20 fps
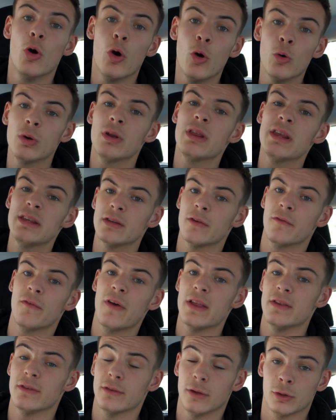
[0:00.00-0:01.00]
all of these
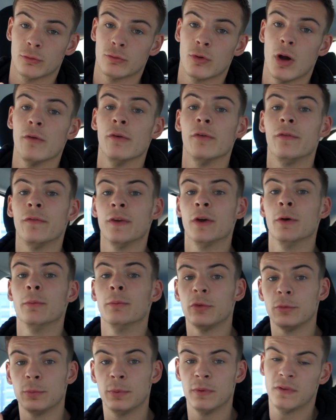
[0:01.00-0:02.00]
events I'd rather
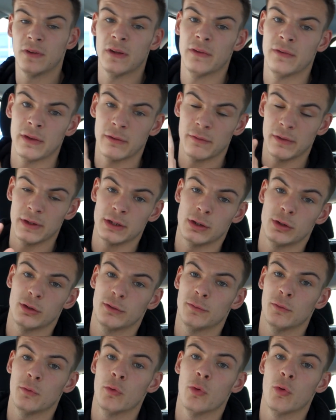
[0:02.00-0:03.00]
film specific videos
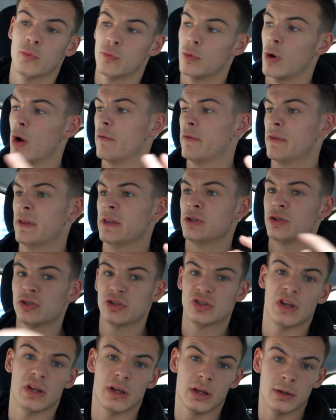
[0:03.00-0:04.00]
for rather than just
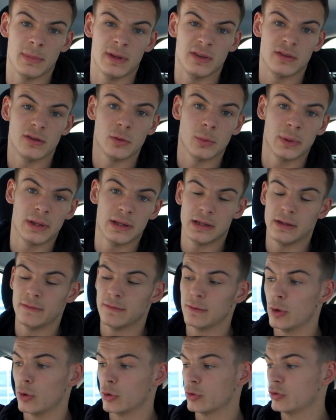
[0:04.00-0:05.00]
sticking them into the weekly
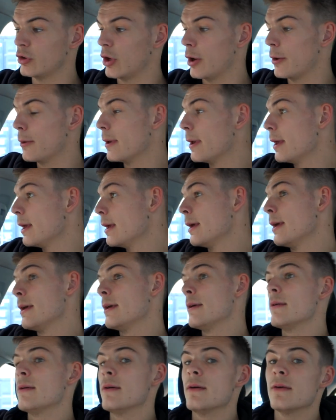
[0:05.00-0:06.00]
vlog. So
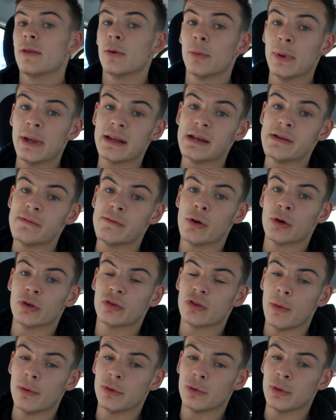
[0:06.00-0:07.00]
the weekly vlog's
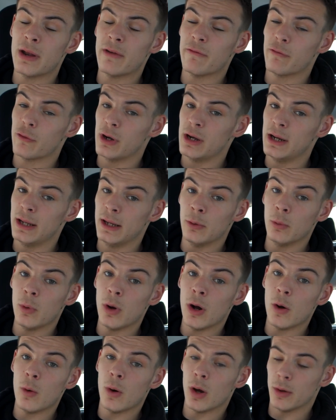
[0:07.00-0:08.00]
coming to an end for a little
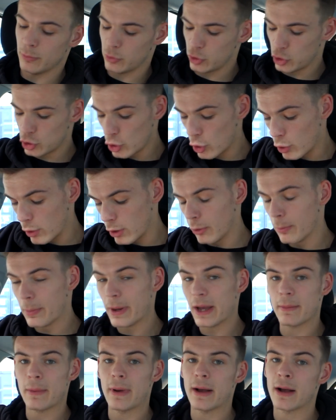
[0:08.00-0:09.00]
while. I'm sure it'll
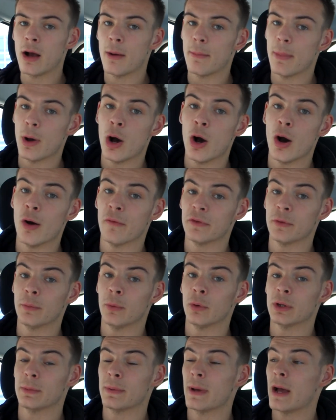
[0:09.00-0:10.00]
pick back up after
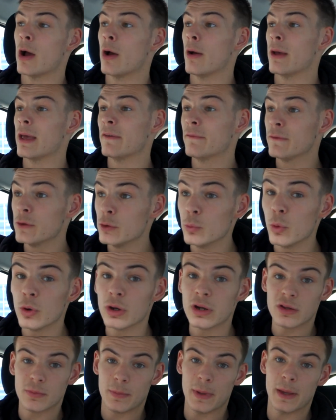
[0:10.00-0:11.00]
Body Power. If you
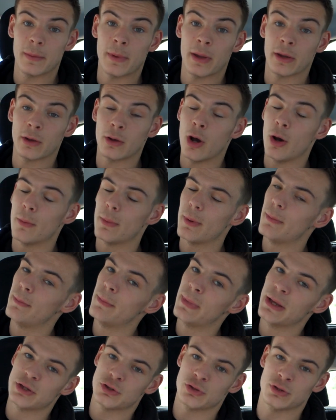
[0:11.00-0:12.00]
want it to pick back up,
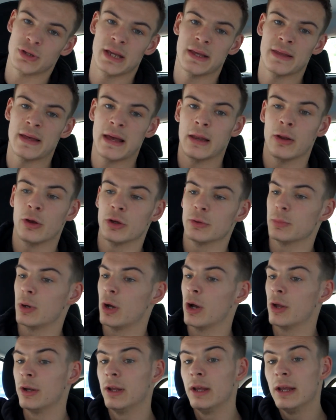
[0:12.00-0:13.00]
make sure you hit that like
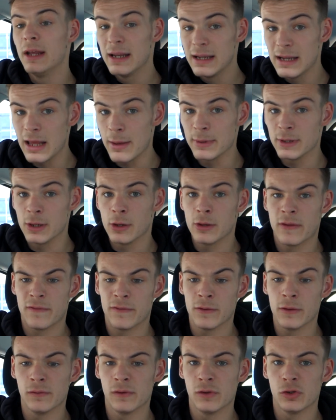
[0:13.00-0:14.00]
button. Let me know if
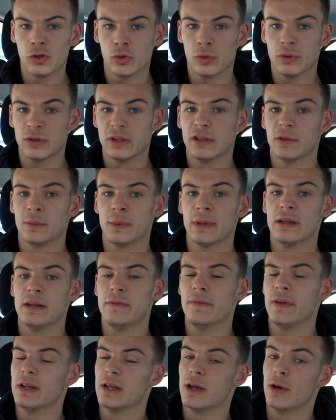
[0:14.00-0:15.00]
you've enjoyed these weekly
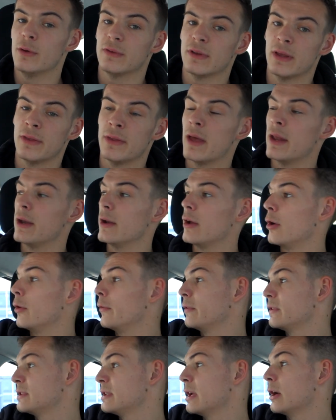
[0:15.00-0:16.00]
videos, and then
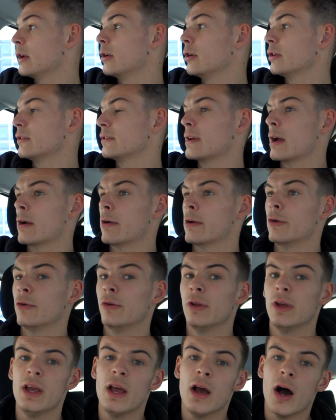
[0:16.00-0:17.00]
obviously I'd like to carry on.
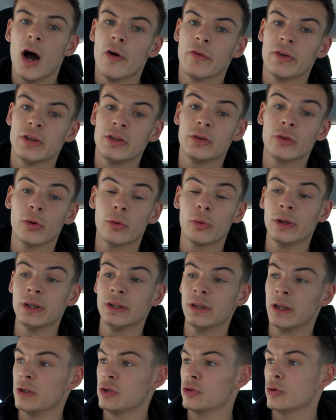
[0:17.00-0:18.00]
I've
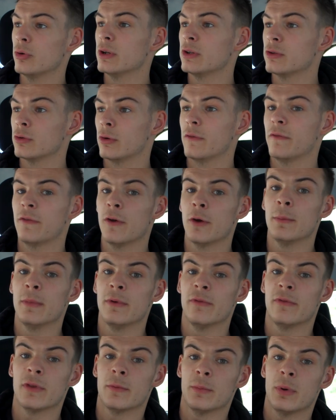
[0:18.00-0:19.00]
enjoyed sort of
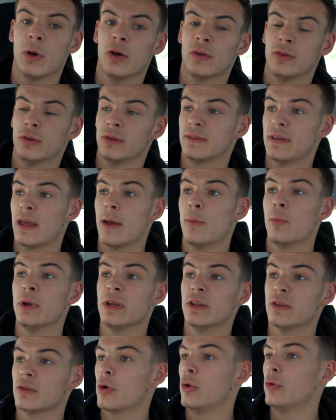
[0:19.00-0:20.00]
filming for the past like 10
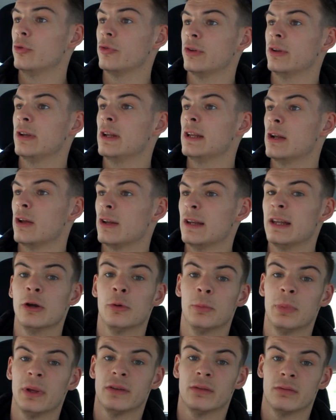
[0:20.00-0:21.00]
weeks constantly, like little
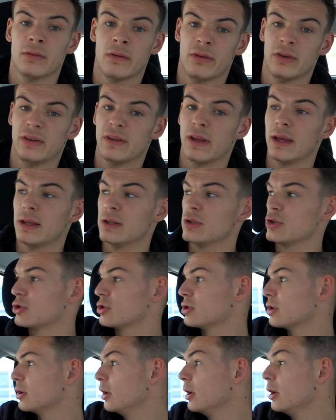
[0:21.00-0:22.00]
bits of every day,
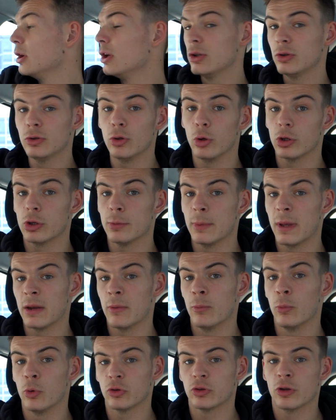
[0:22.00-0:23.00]
just
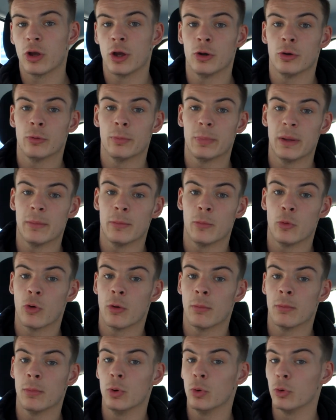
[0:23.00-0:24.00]
documenting what's going on a bit more
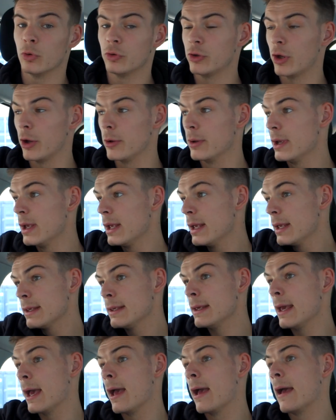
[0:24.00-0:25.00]
and more. So
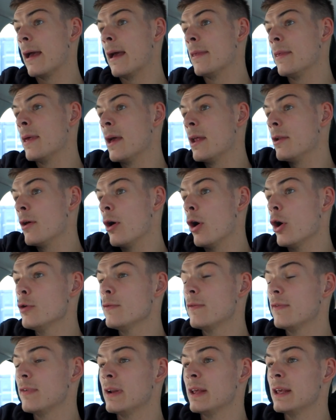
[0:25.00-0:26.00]
yeah, and then
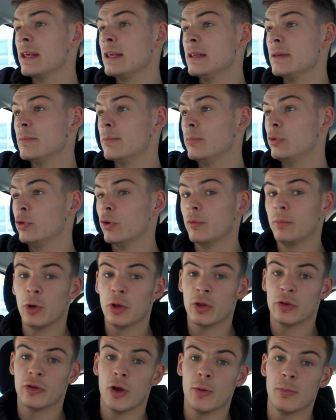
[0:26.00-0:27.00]
hopefully sort of by
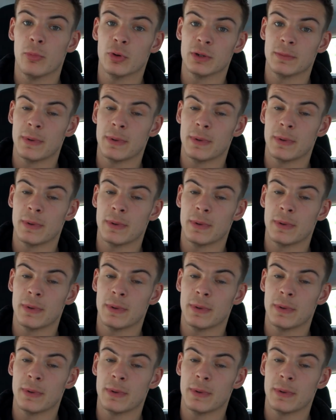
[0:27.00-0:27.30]
the time Body